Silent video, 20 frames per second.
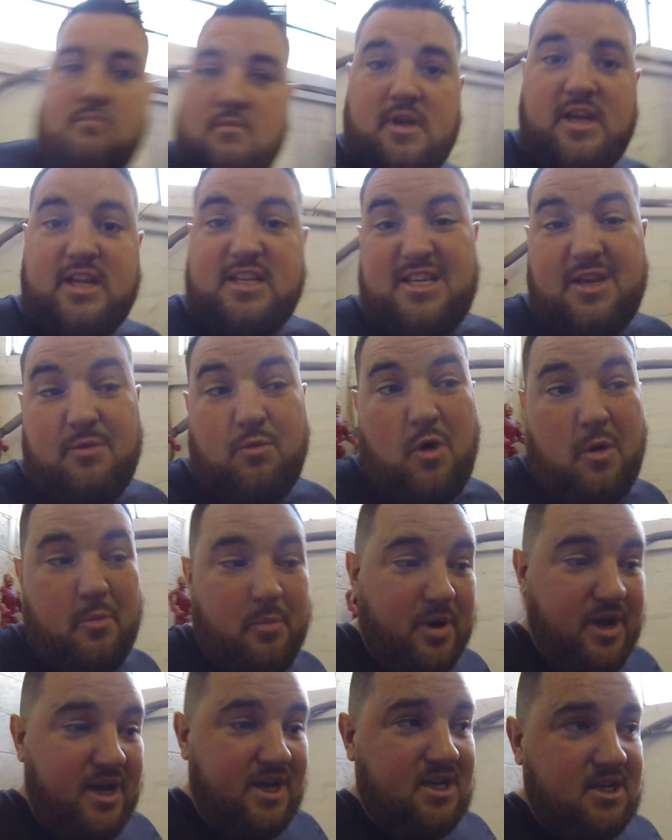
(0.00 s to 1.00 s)
it's in one
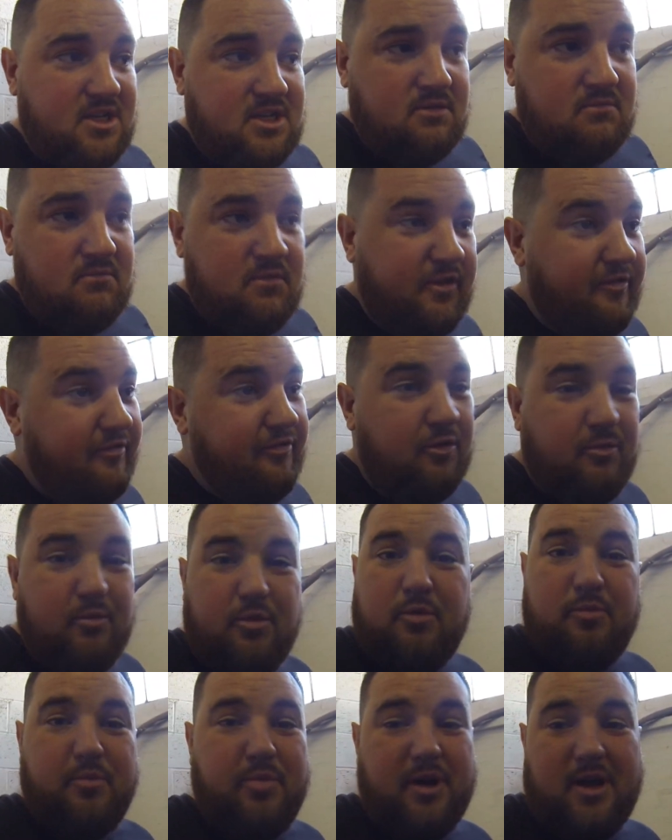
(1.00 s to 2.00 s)
piece. The front
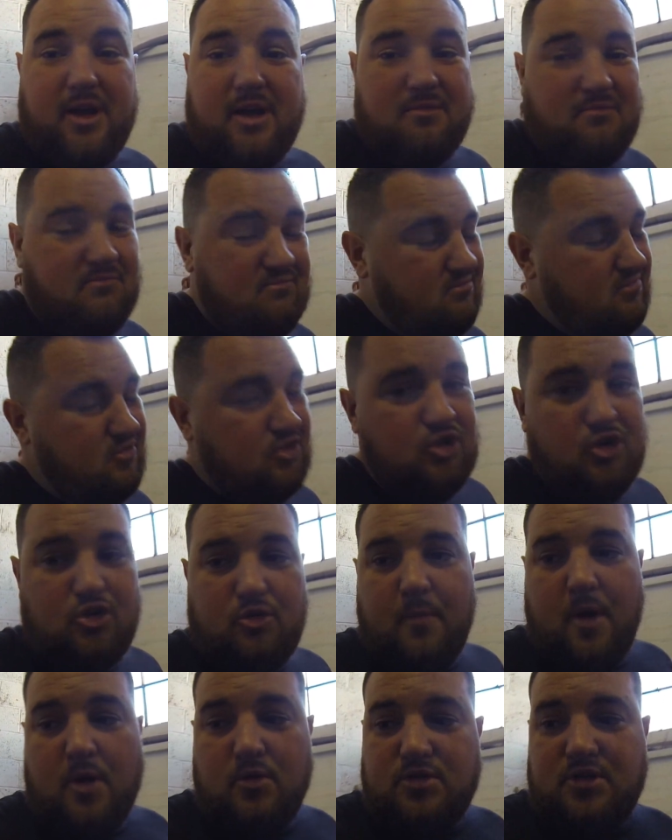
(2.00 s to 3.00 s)
bumper took
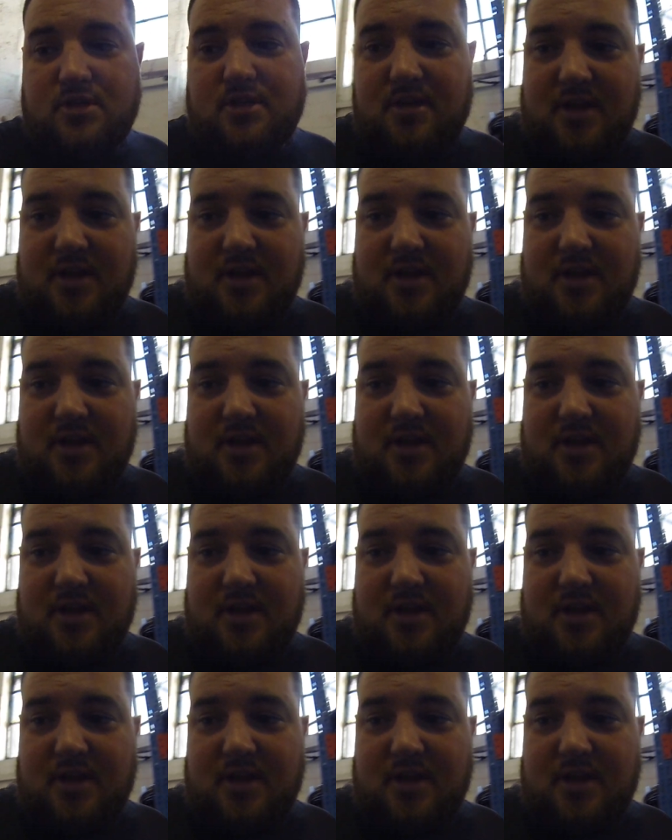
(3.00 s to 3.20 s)
most of the